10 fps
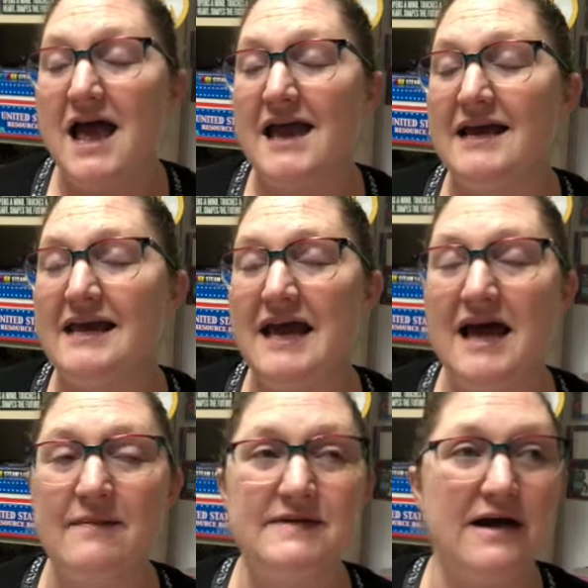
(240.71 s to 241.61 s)
It
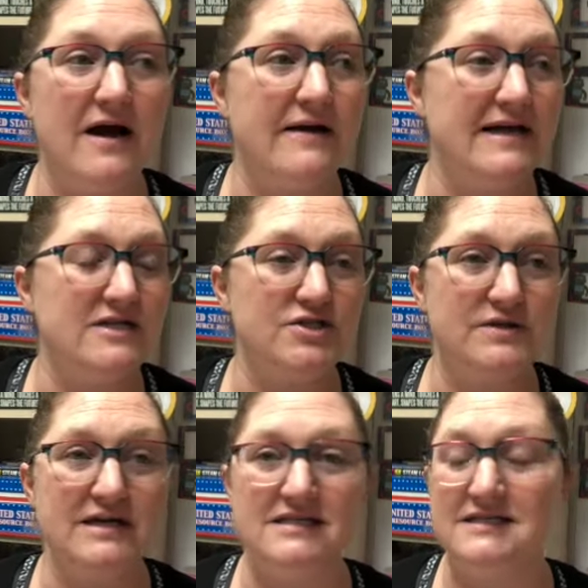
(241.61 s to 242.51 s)
kept our
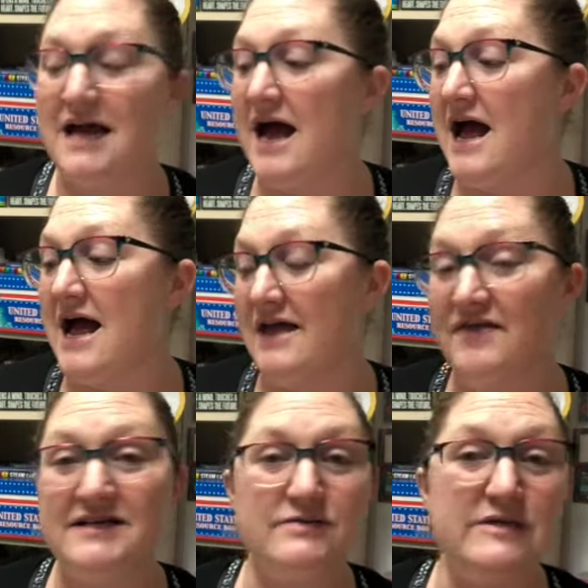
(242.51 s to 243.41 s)
interest. I
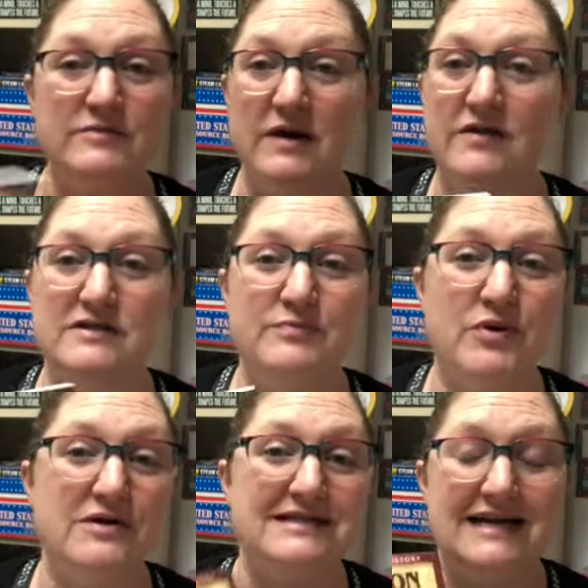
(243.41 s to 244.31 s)
this was one of those
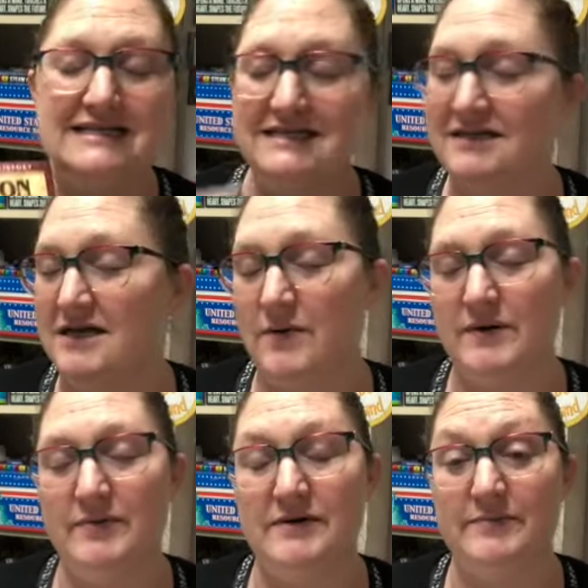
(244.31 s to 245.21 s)
books I did not
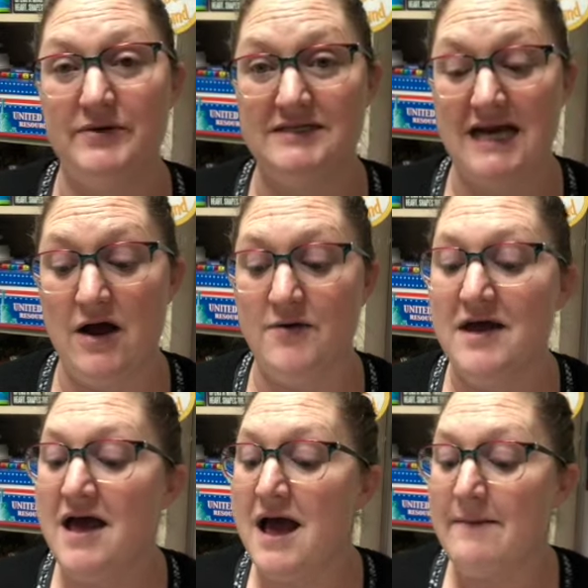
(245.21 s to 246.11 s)
want to put put down.
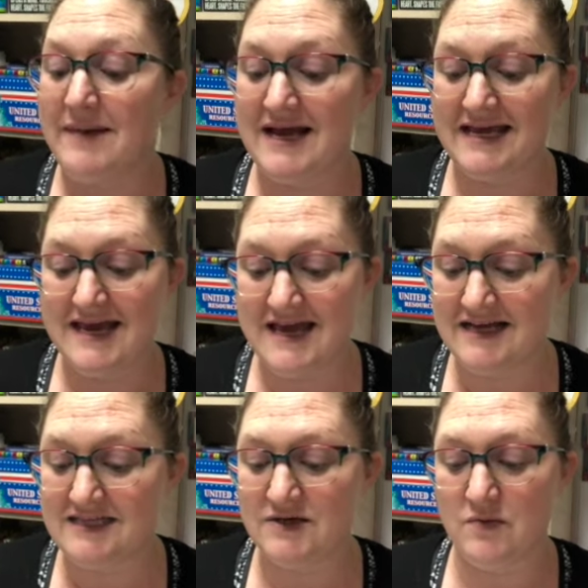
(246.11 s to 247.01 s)
My
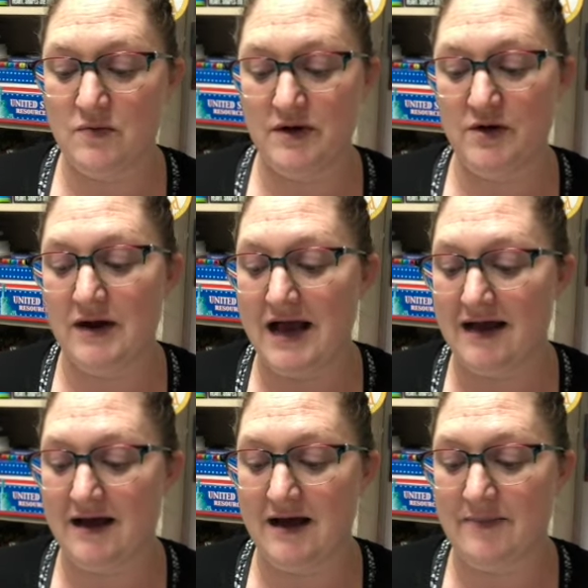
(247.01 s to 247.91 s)
kids would
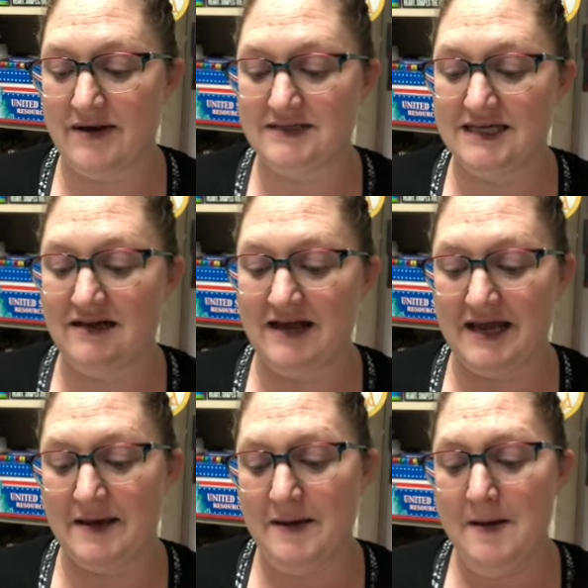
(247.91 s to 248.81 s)
crack up and say like,